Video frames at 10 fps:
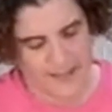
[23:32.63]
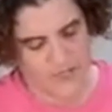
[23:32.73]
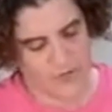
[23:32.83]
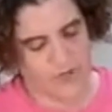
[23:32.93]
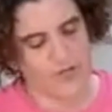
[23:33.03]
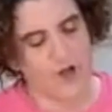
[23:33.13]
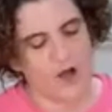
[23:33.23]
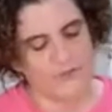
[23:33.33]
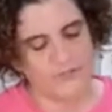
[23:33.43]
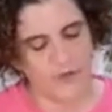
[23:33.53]
You could
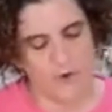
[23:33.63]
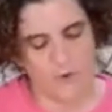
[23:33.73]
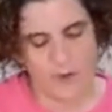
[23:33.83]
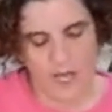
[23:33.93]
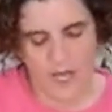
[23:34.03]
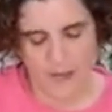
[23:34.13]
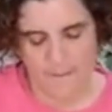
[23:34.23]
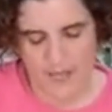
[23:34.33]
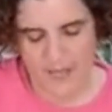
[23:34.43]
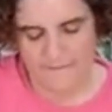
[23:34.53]
also,
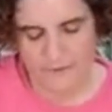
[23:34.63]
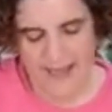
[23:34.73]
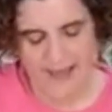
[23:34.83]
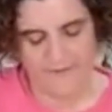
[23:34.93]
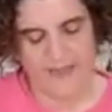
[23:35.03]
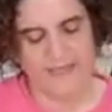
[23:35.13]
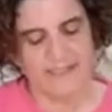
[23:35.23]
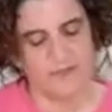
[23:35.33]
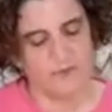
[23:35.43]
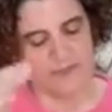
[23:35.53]
if you have like
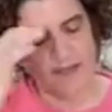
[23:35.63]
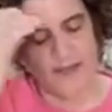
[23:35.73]
those